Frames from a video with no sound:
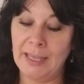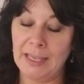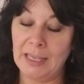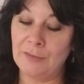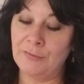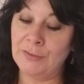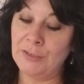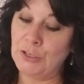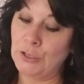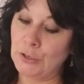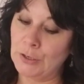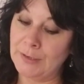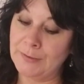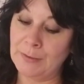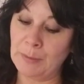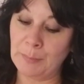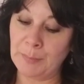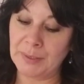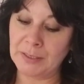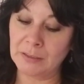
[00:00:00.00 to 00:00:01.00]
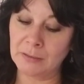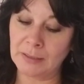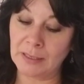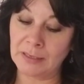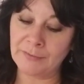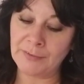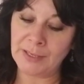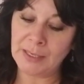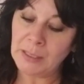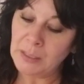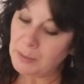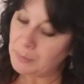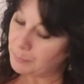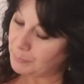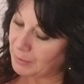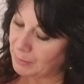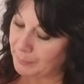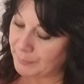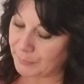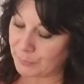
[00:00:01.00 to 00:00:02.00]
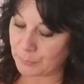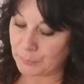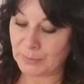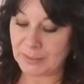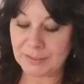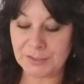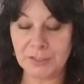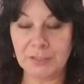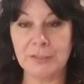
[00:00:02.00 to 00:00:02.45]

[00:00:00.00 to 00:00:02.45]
If you're in the middle of it, maybe the rest